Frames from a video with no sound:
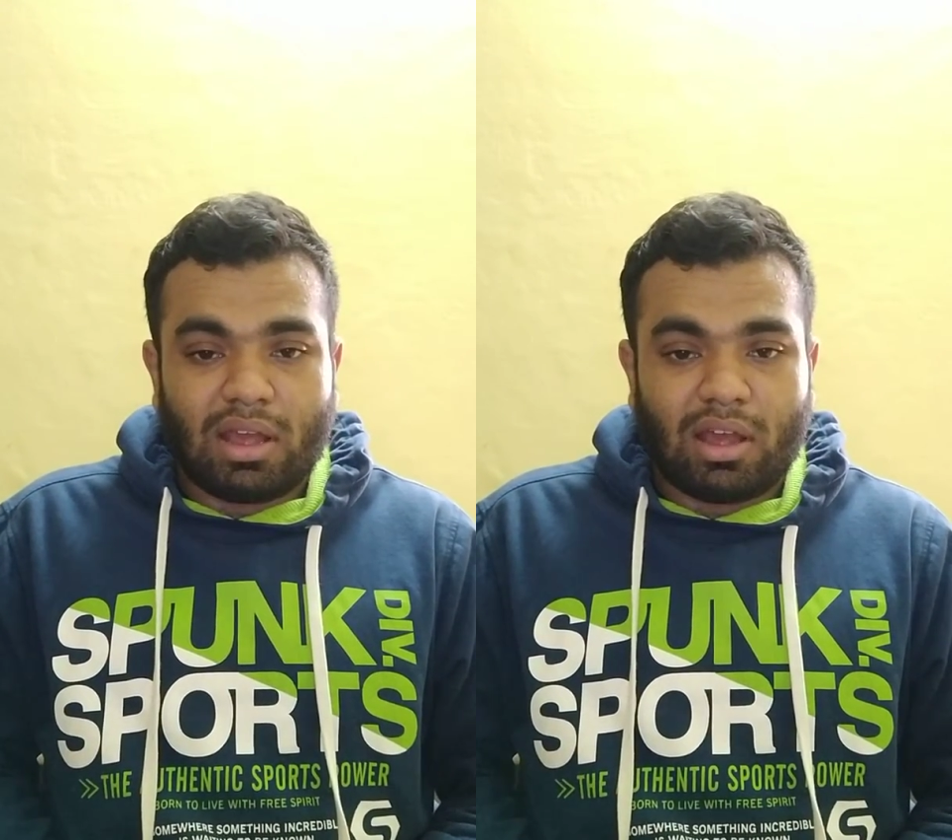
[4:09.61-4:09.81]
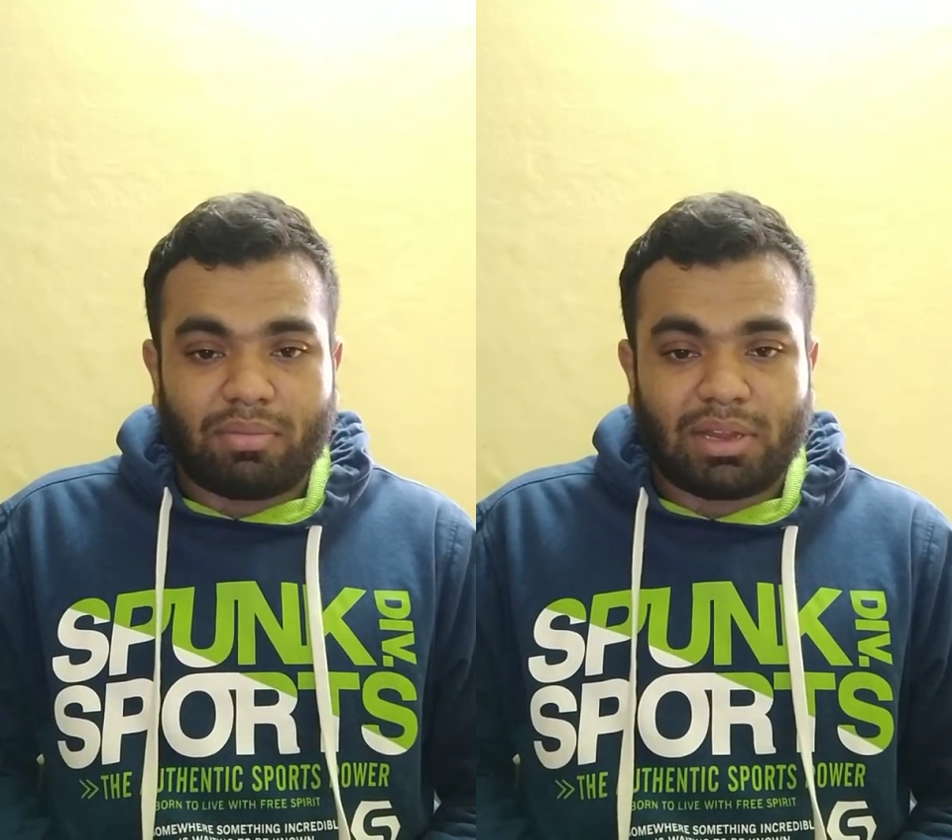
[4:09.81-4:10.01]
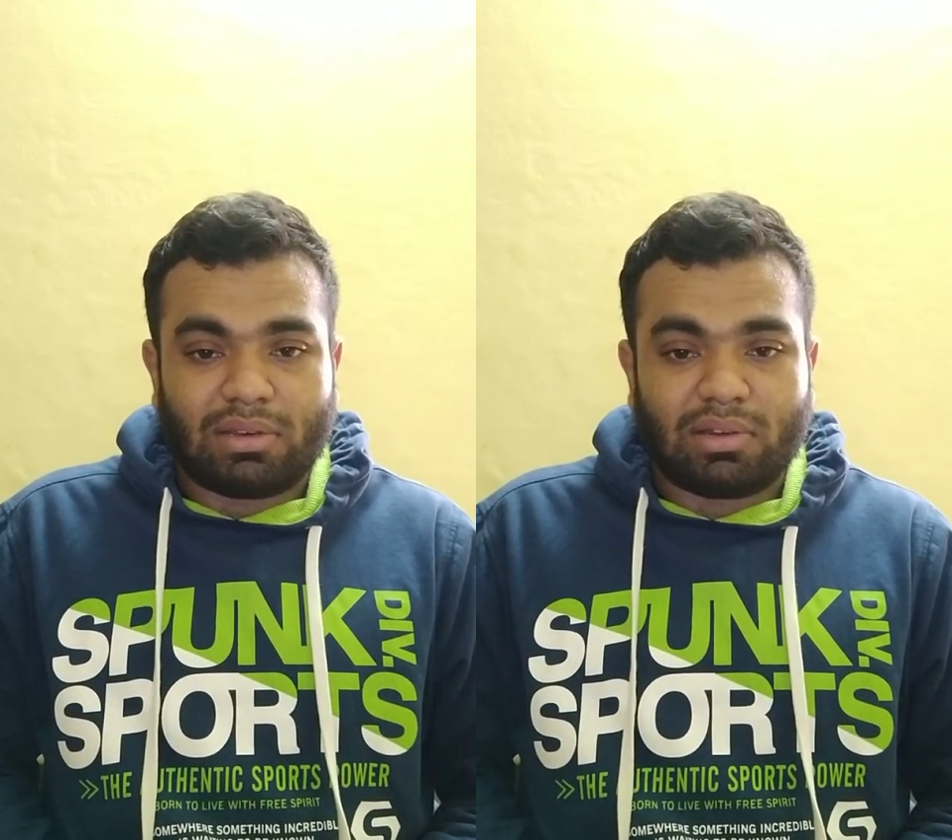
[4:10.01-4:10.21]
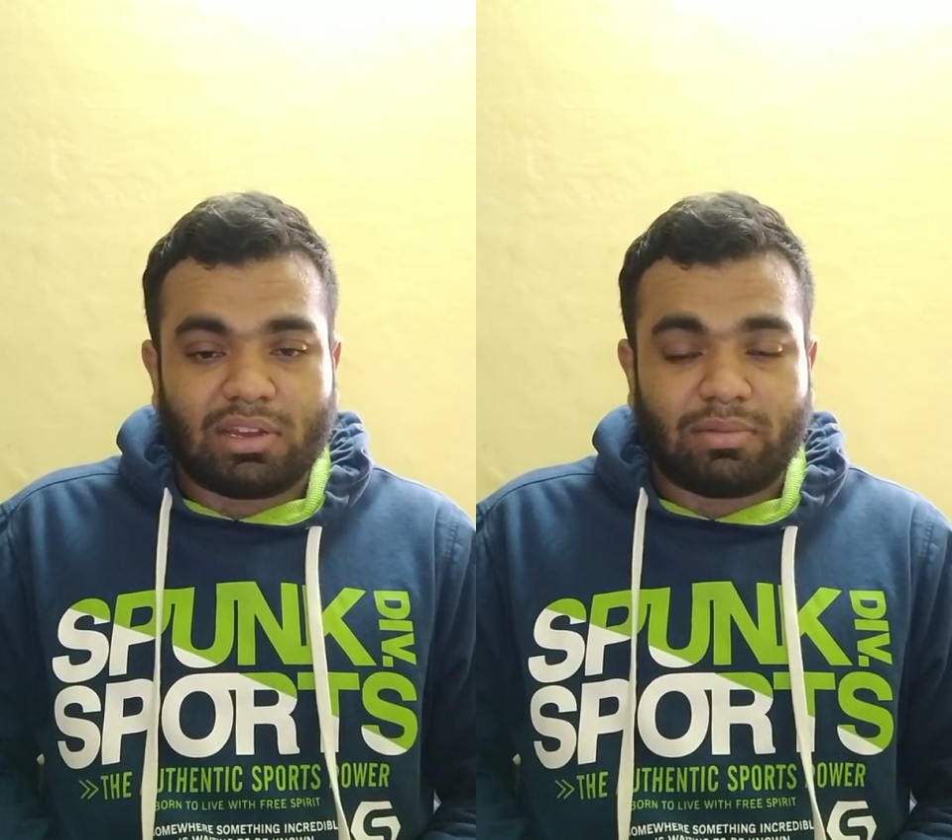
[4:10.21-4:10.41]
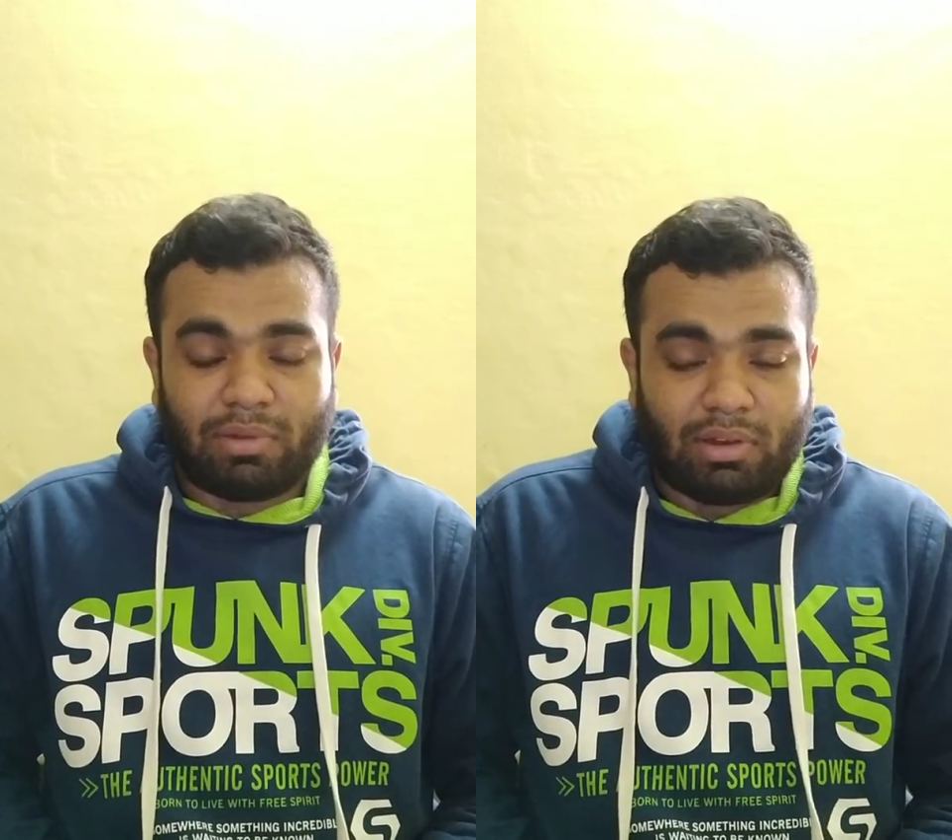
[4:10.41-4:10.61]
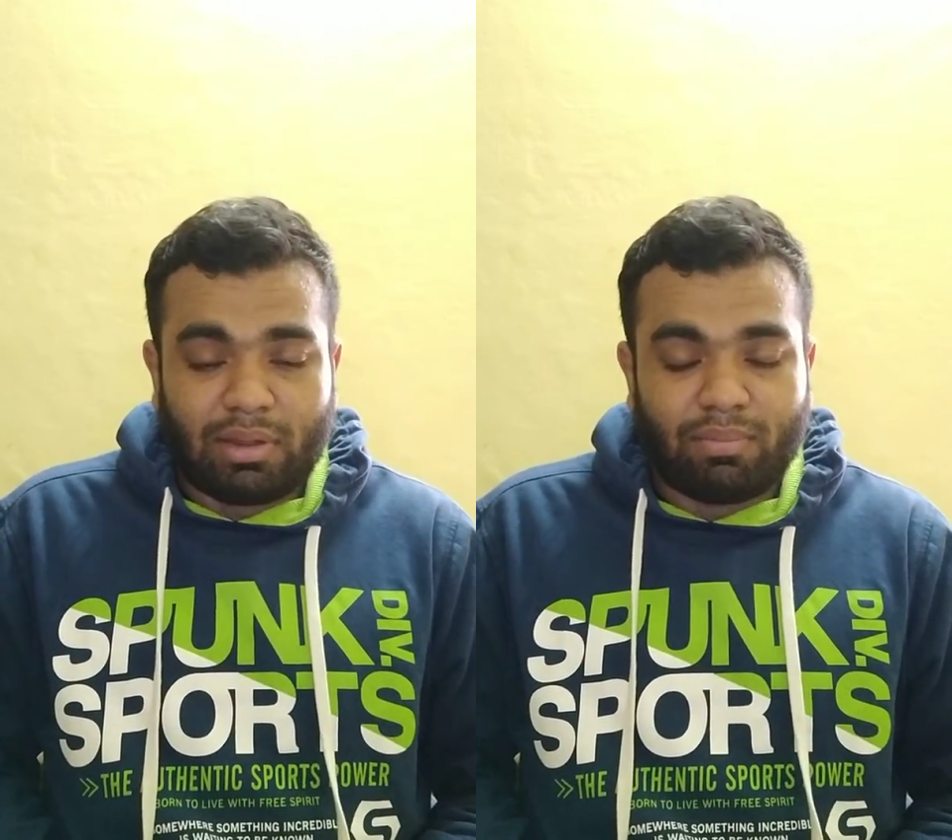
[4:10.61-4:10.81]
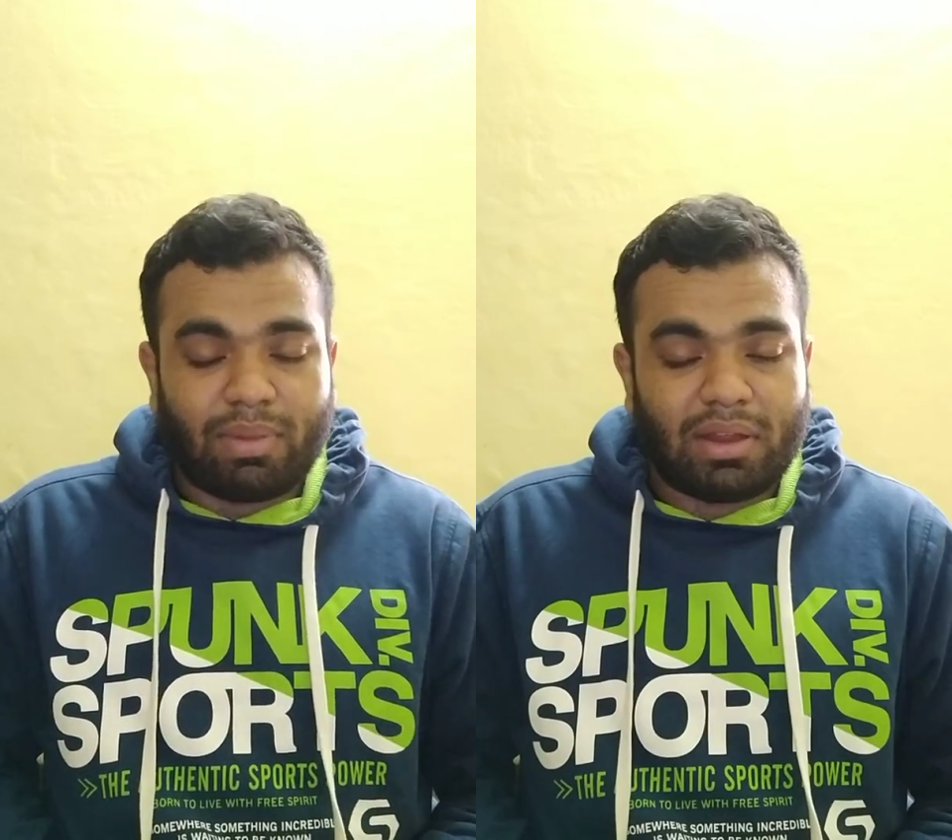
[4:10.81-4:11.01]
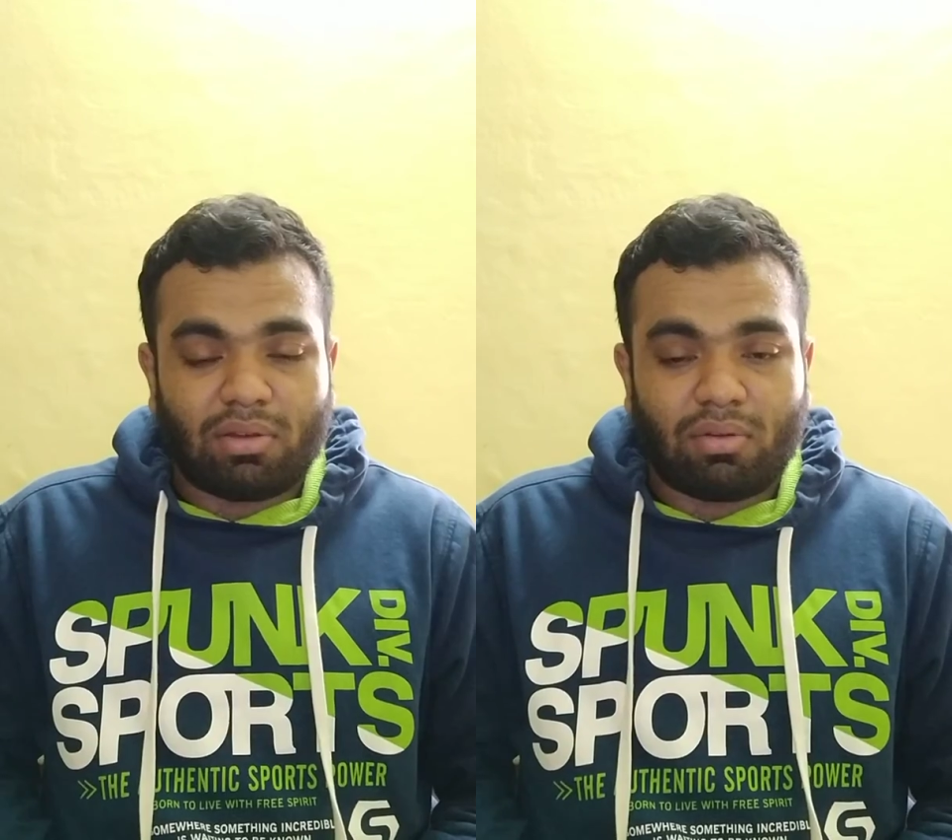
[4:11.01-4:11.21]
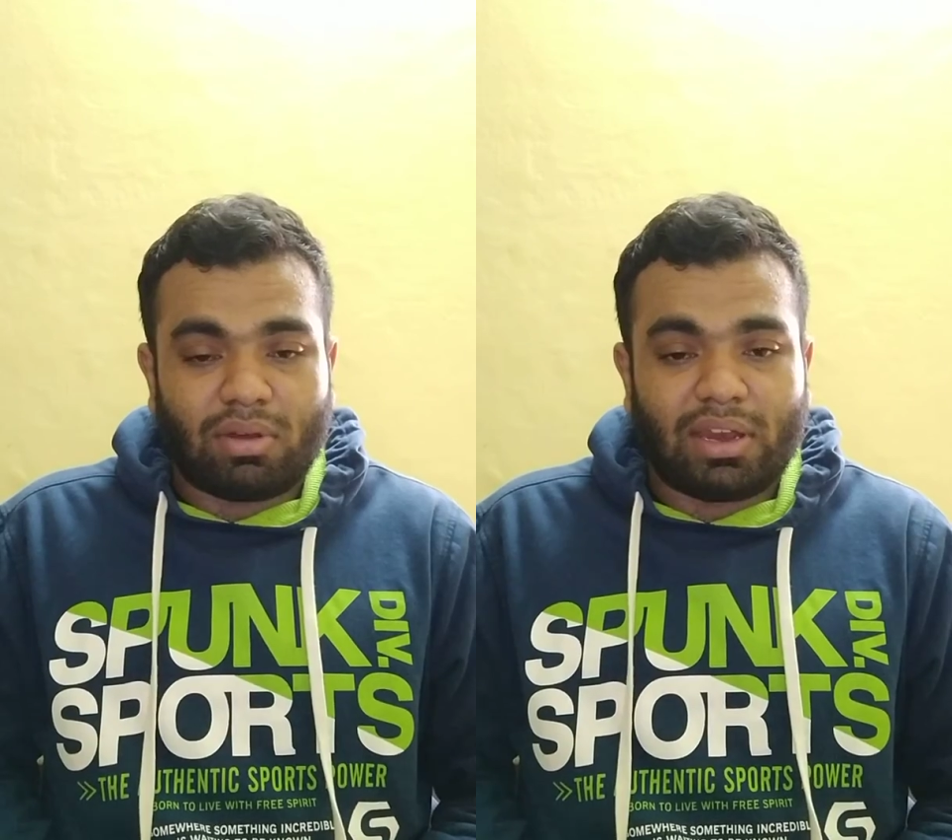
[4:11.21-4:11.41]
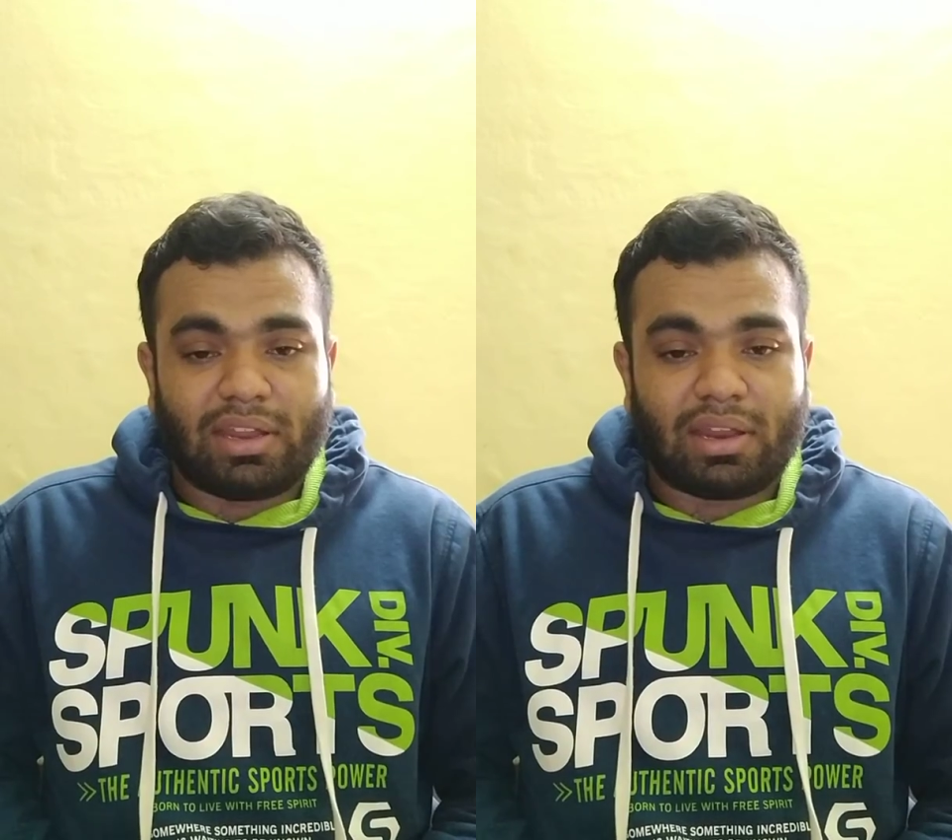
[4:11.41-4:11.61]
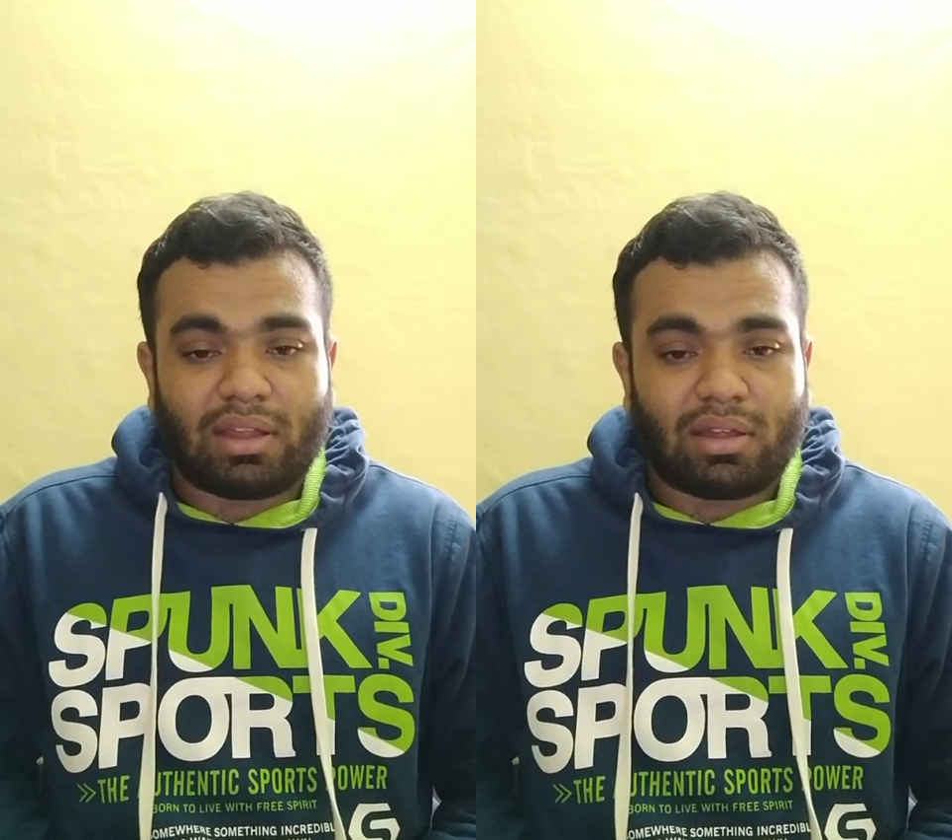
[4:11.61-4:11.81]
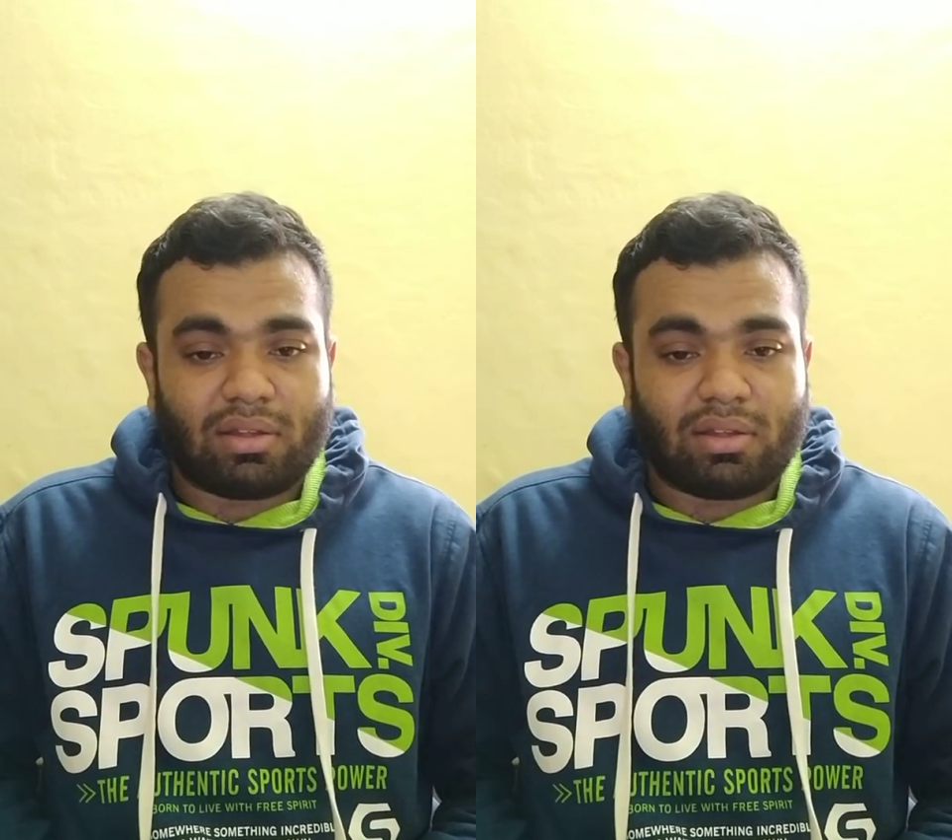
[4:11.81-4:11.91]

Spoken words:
Him being the only